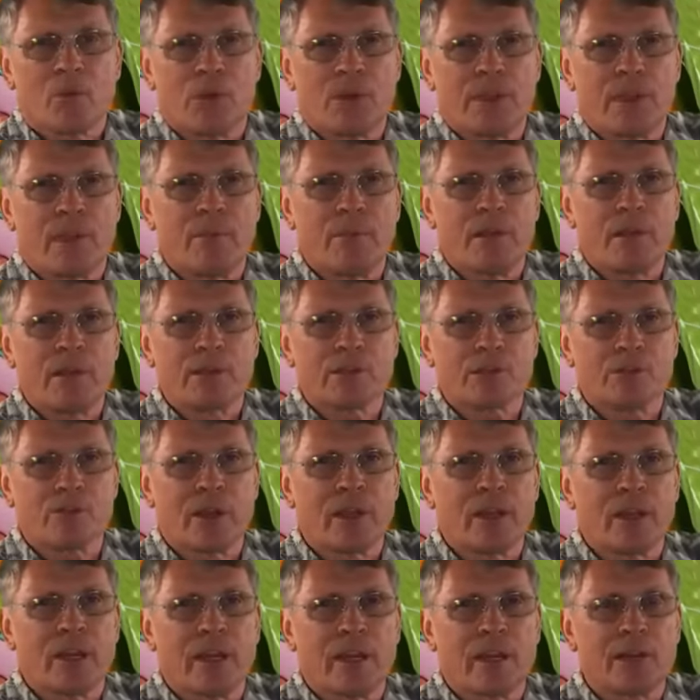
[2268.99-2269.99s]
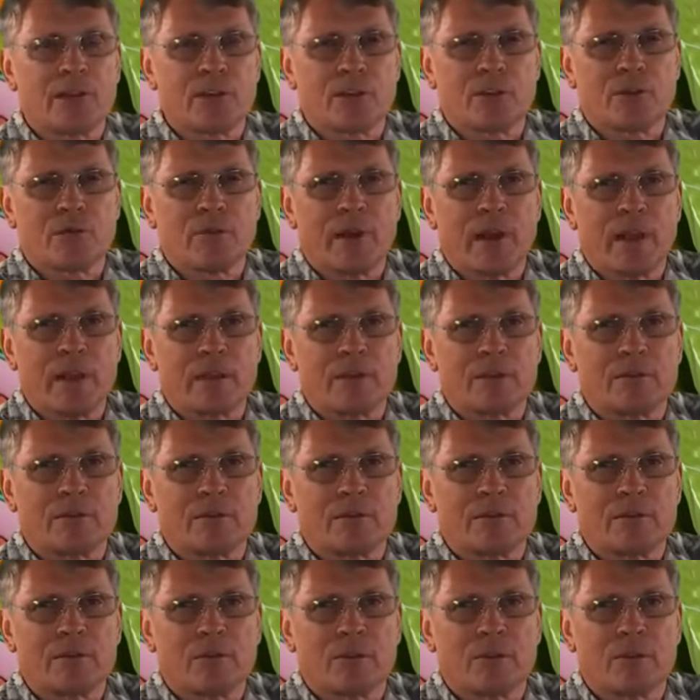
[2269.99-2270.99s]
Will they be straight line to the right,
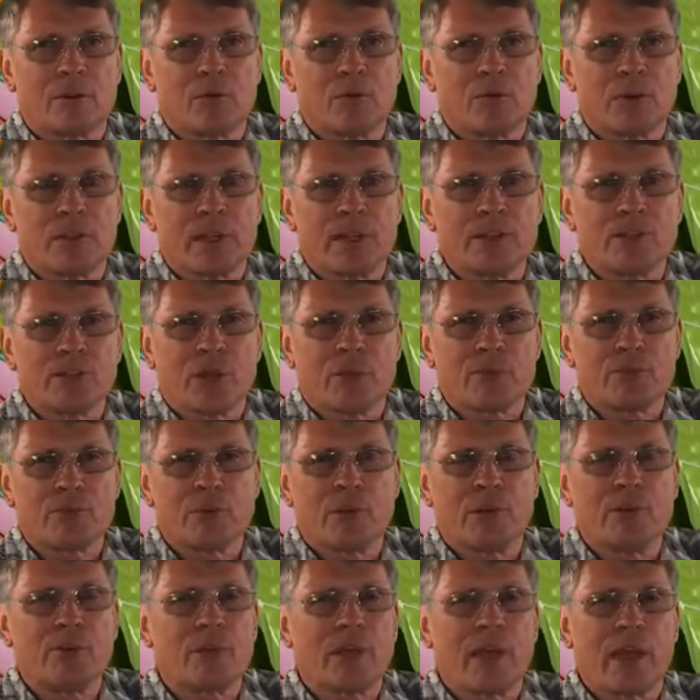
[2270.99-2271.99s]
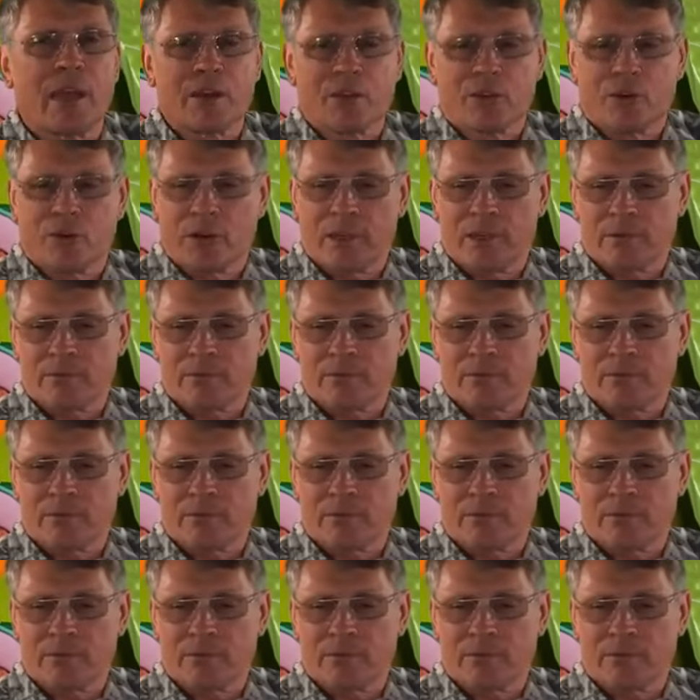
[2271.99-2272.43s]
or will they jump to a new category?